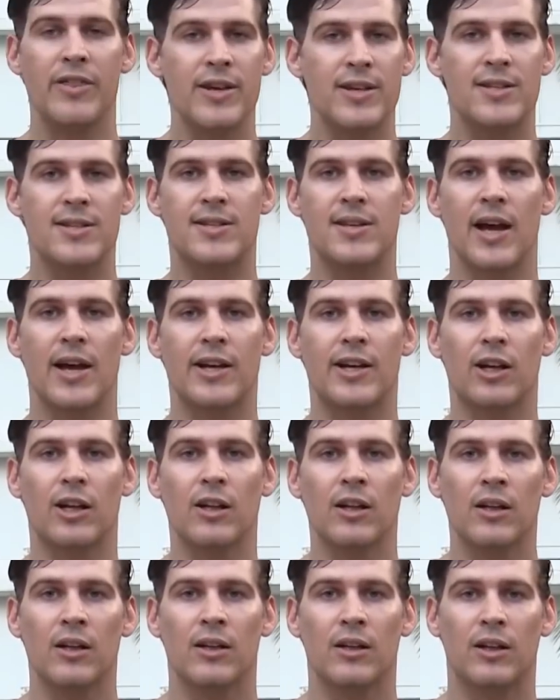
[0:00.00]
And this
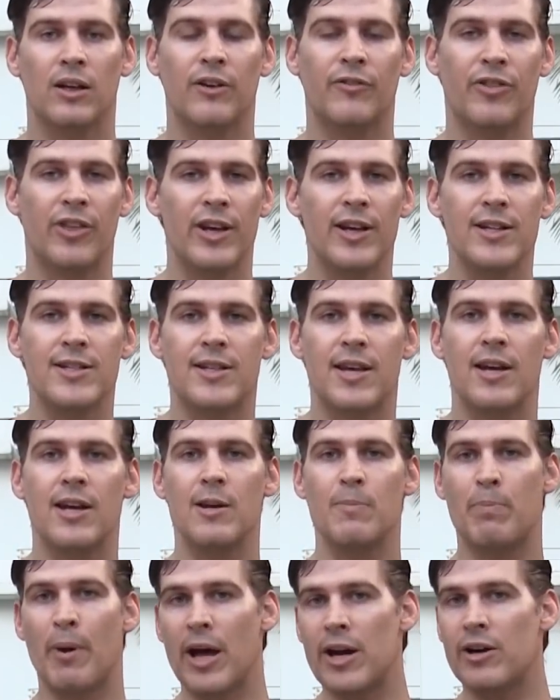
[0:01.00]
cycle of things
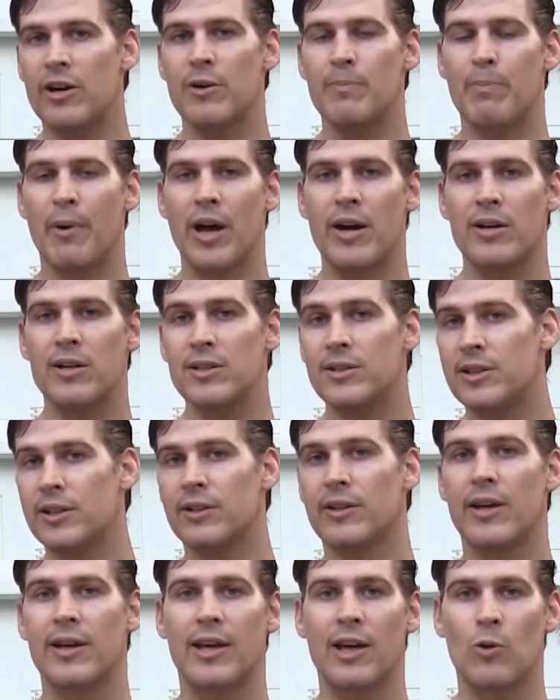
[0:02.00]
getting better and better
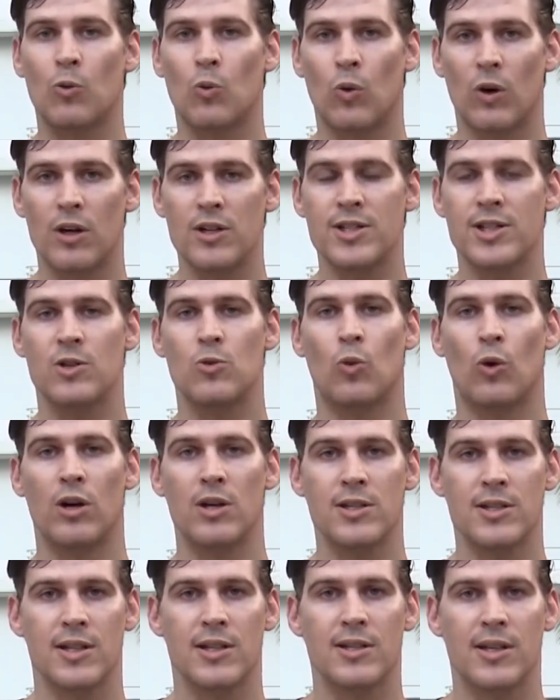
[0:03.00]
until they get worse and
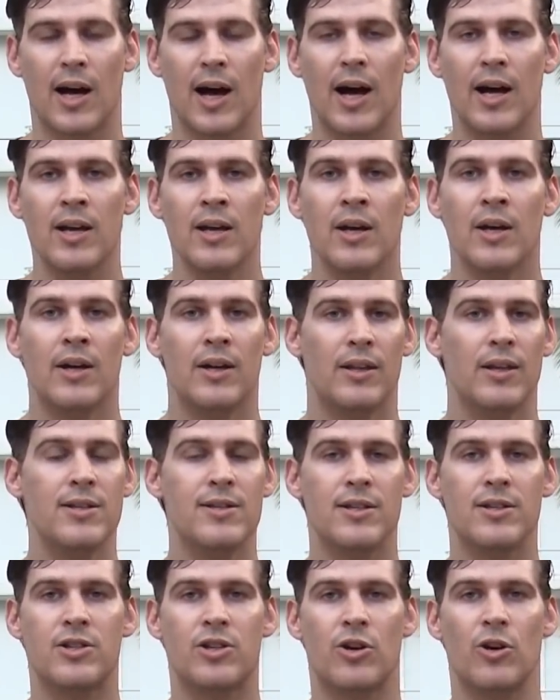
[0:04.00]
worse and die,
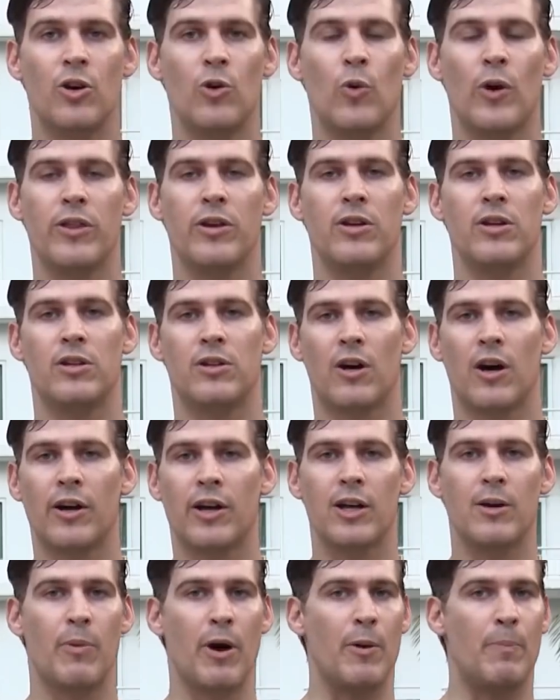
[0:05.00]
this is true whether you're
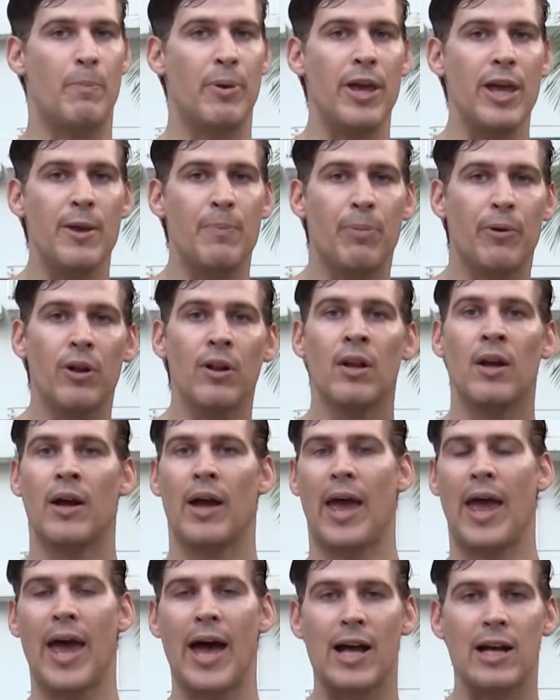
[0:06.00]
talking about people,
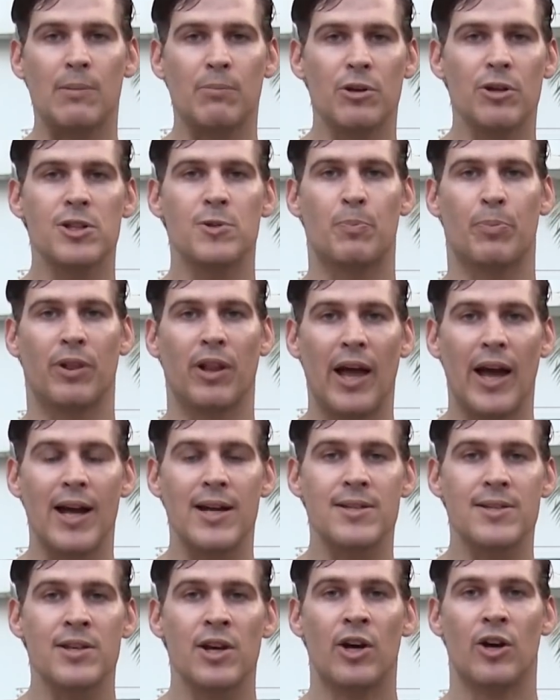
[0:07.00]
animals,
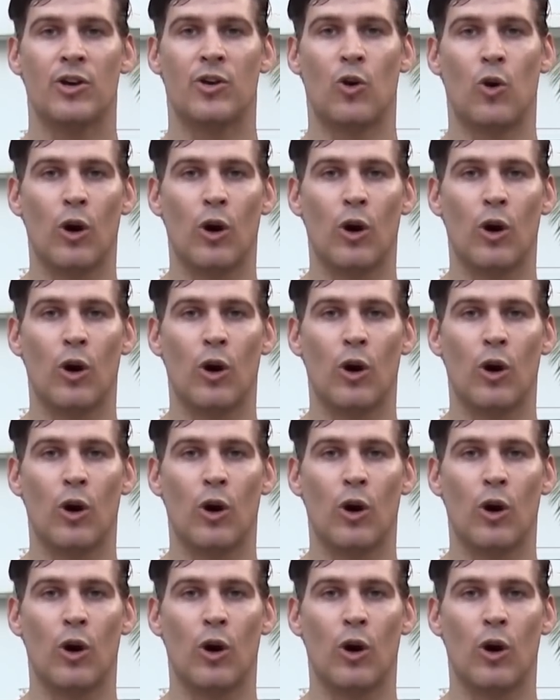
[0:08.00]
plants,